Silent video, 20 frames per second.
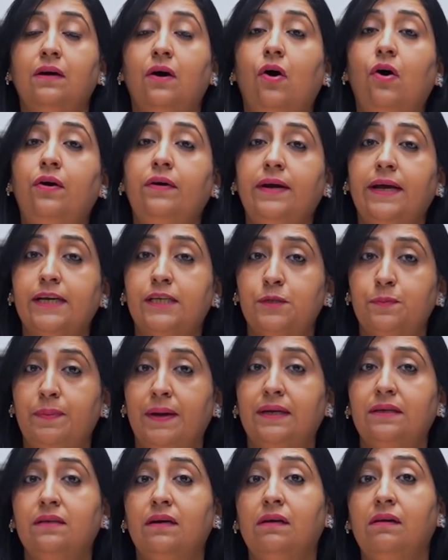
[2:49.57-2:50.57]
or
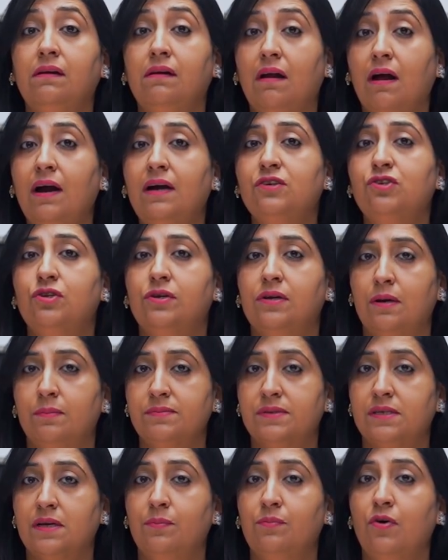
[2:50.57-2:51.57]
expect a large
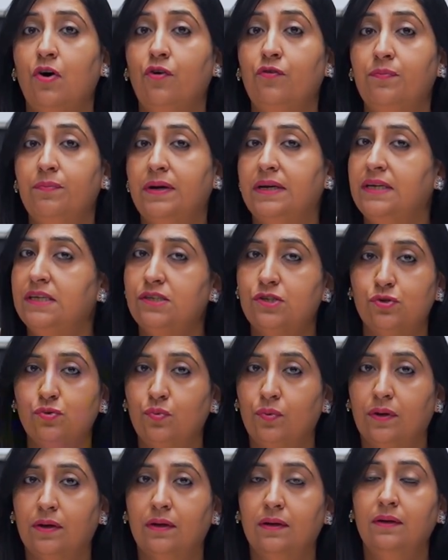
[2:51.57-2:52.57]
lump sum of money
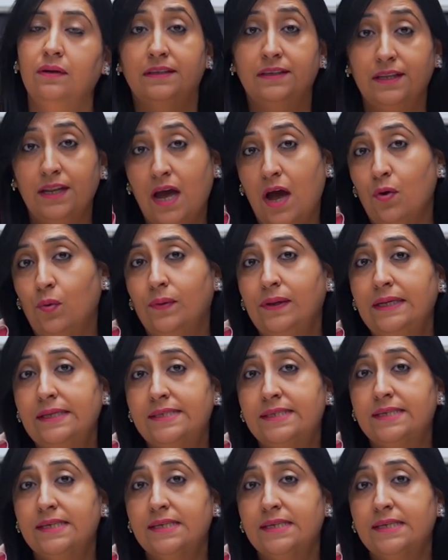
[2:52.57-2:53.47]
soon. Now, let's